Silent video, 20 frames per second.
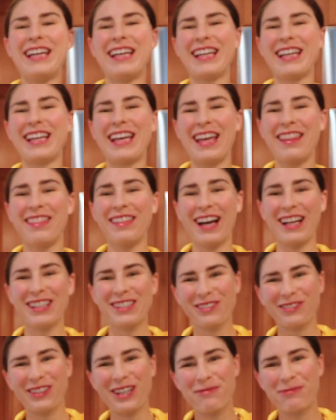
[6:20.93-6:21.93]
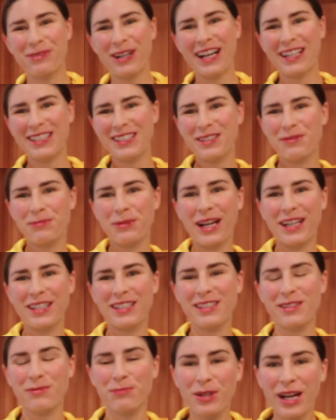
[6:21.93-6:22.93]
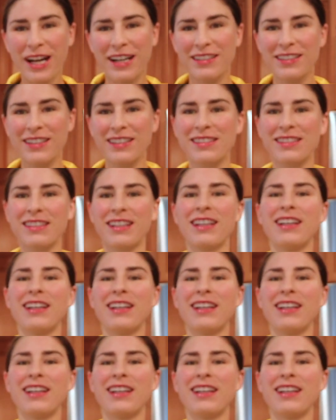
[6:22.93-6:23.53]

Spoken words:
And that's why practice, practice, practice.